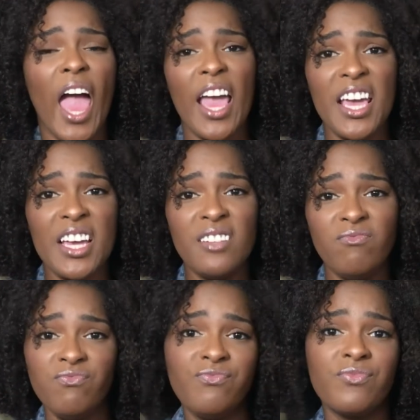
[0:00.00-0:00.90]

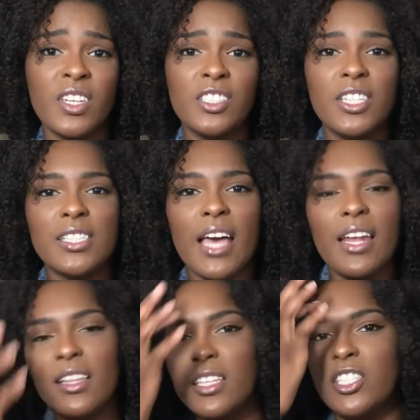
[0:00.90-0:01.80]
and just
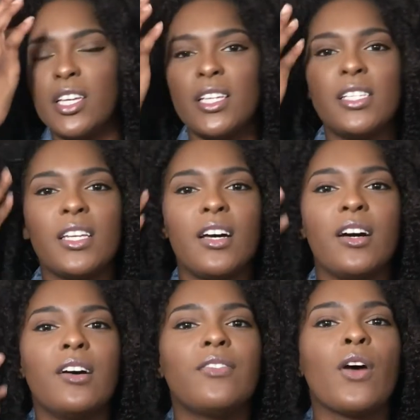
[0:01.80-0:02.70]
kind of the gist
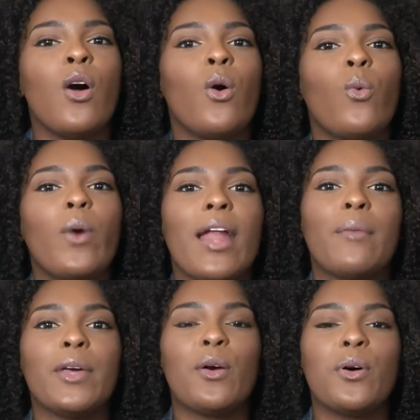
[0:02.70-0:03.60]
of what
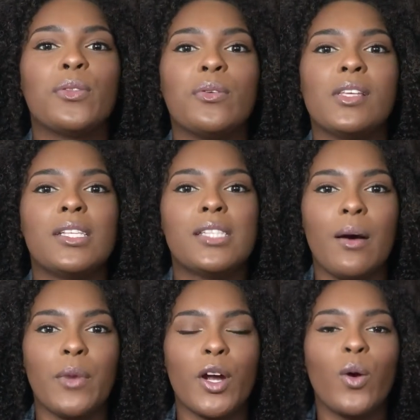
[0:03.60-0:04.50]
I've been going through this
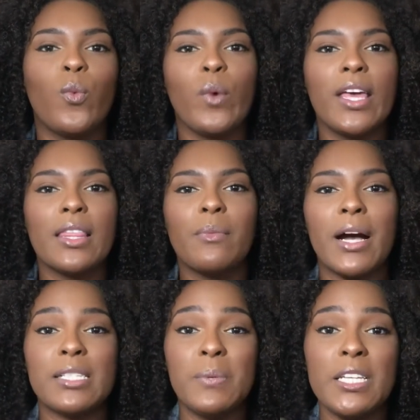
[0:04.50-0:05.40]
summer with
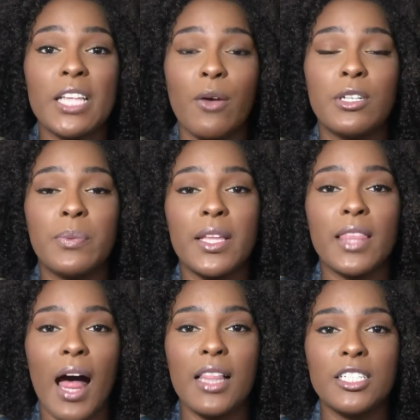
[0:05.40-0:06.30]
my speech language
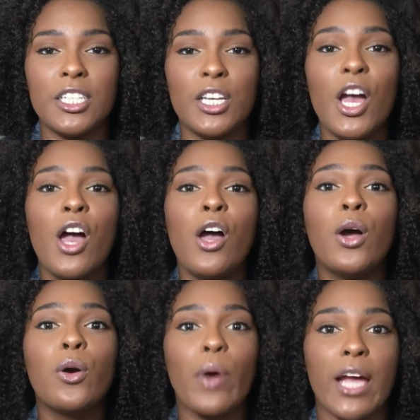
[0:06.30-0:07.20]
pathology
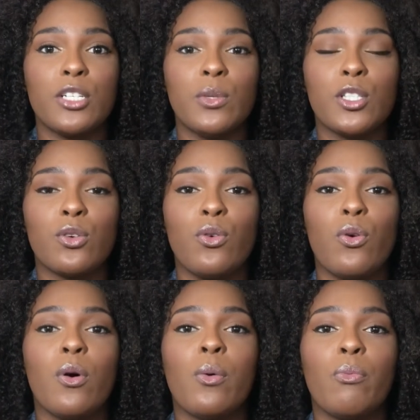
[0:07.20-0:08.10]
graduate
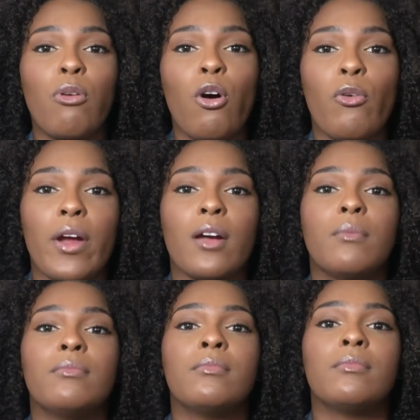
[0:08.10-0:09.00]
school
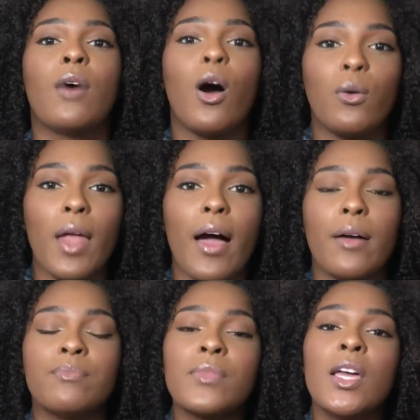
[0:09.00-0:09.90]
program online.